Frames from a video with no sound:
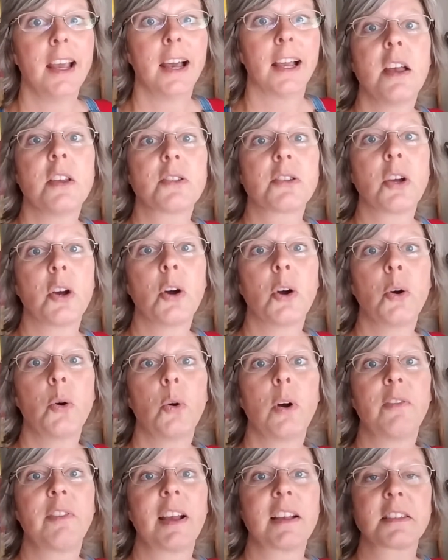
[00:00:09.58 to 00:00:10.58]
So
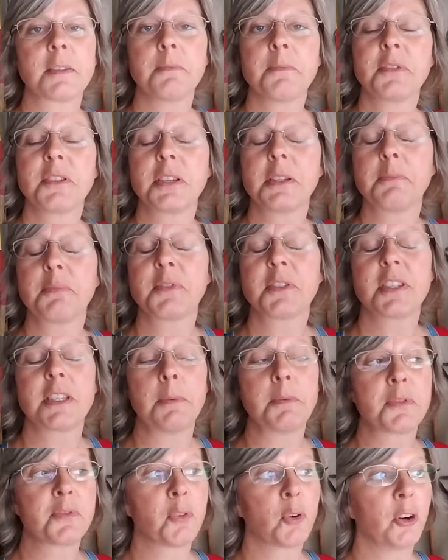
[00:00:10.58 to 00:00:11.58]
I've got some
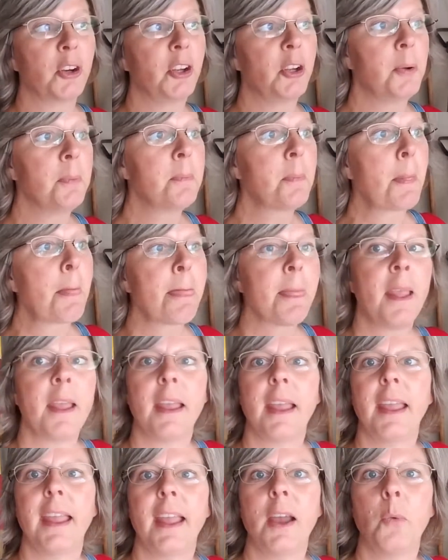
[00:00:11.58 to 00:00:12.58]
tips for you.
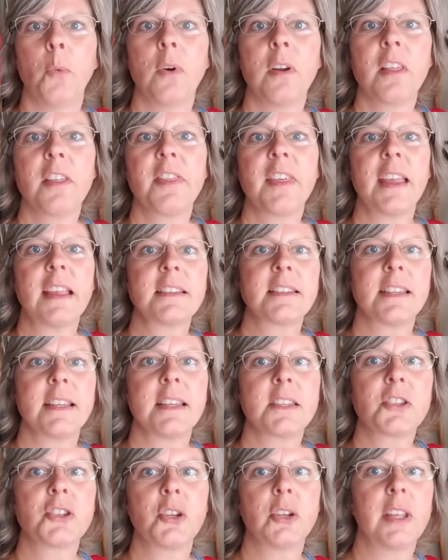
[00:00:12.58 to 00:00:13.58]
And one of the things
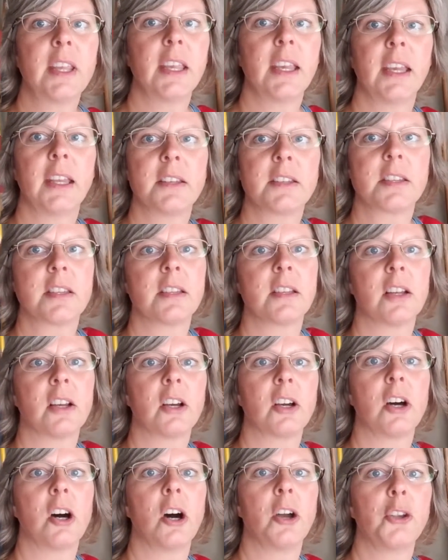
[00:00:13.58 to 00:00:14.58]
is to get
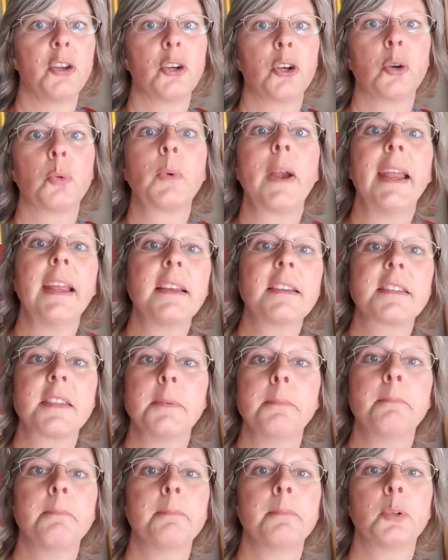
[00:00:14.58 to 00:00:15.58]
all your rakes
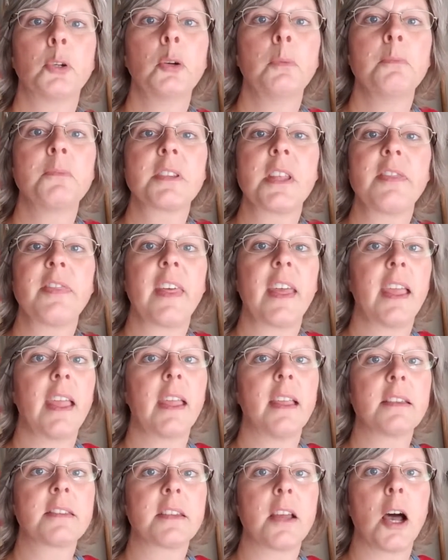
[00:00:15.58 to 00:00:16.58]
and brooms and
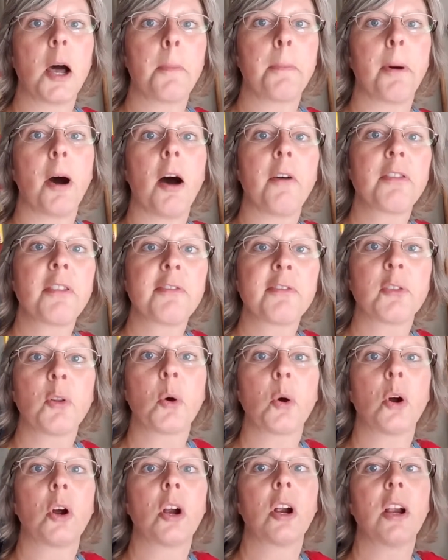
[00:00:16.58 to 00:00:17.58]
things up off the
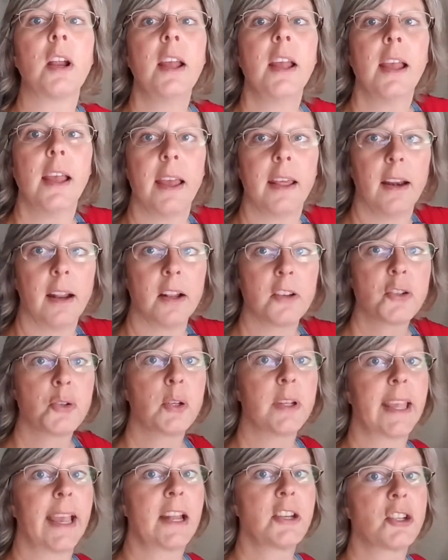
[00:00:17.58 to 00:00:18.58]
floor and onto
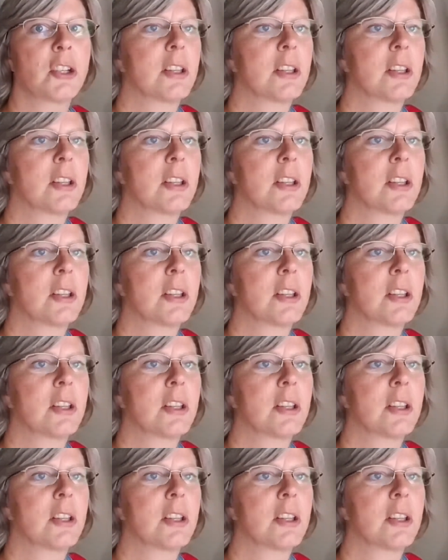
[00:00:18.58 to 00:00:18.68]
a gadget